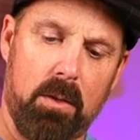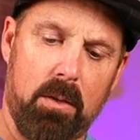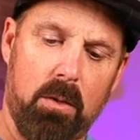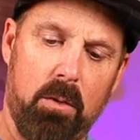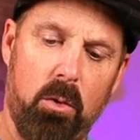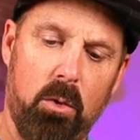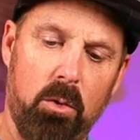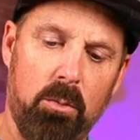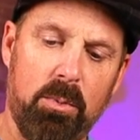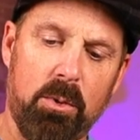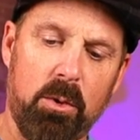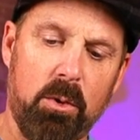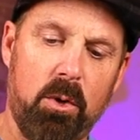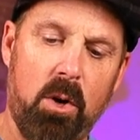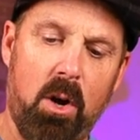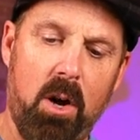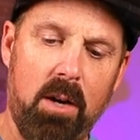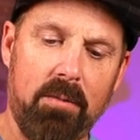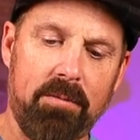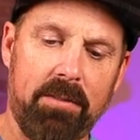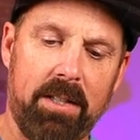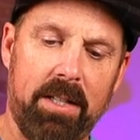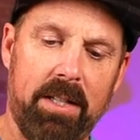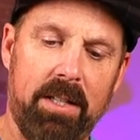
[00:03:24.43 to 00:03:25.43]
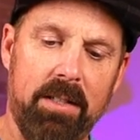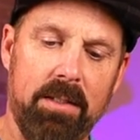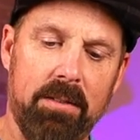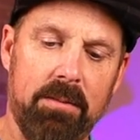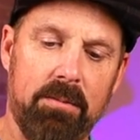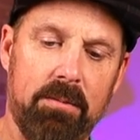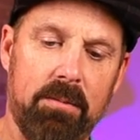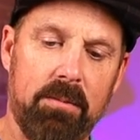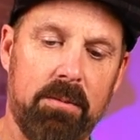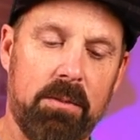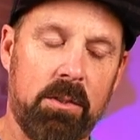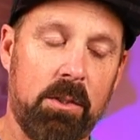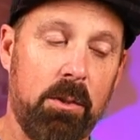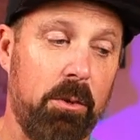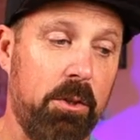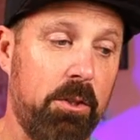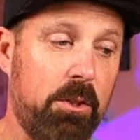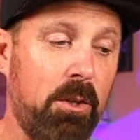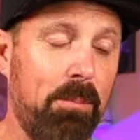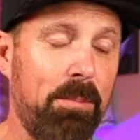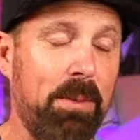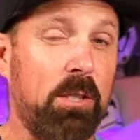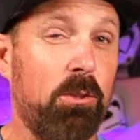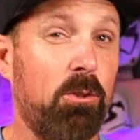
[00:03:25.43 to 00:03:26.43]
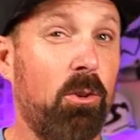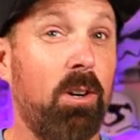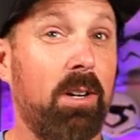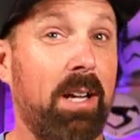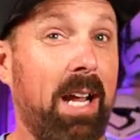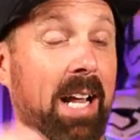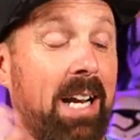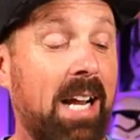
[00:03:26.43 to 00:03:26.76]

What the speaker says: cold brew coffee. So it should be strong.